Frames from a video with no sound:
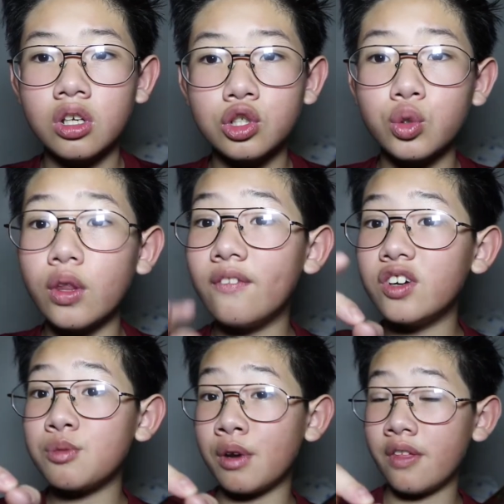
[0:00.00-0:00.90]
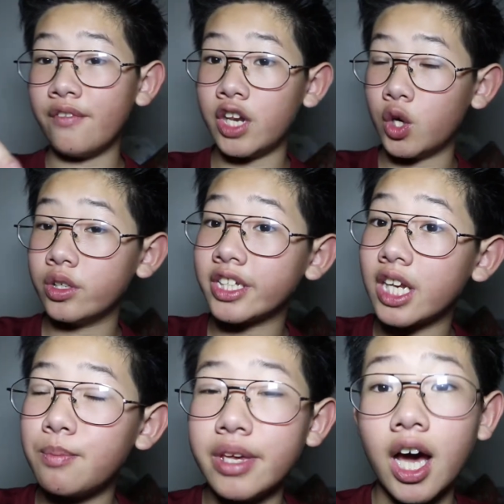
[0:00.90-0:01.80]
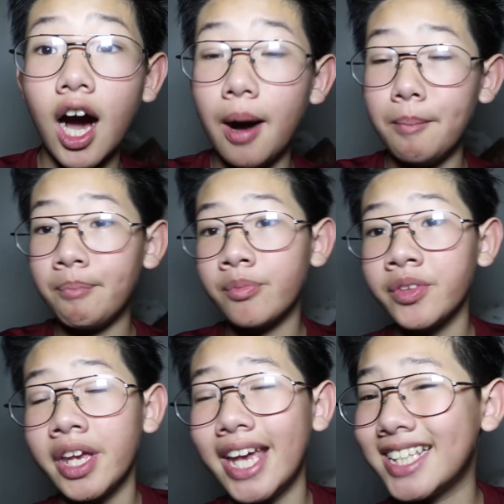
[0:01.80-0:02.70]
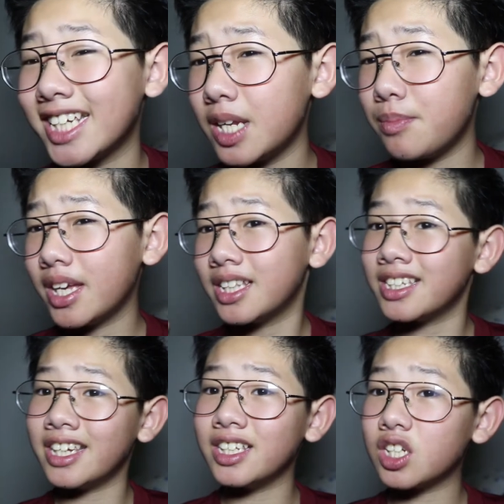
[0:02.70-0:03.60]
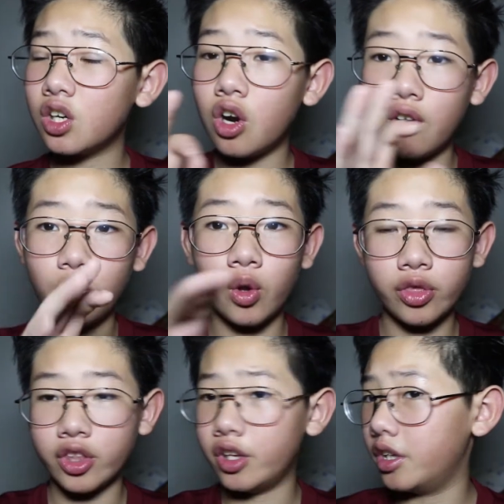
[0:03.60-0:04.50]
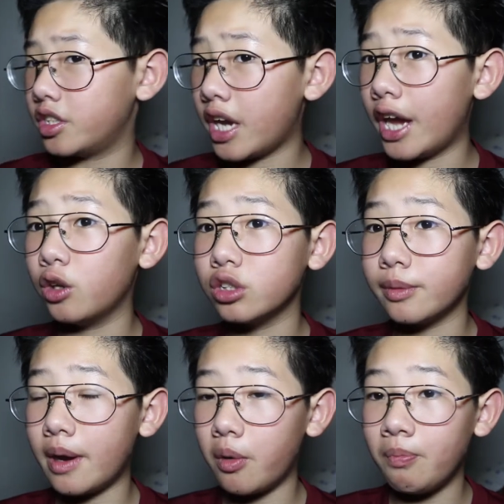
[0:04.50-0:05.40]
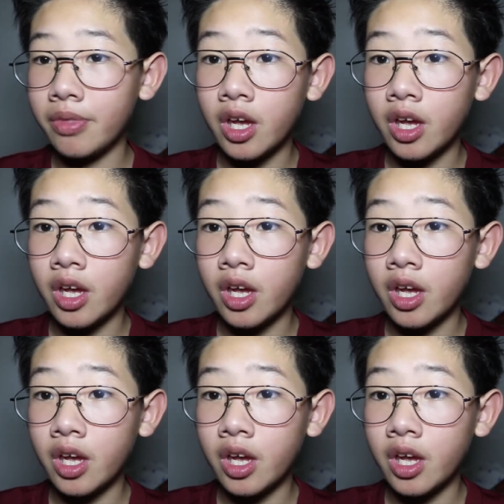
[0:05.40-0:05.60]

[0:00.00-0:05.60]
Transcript: So in the first part of the video, it's gonna be a teaser of what the title is about.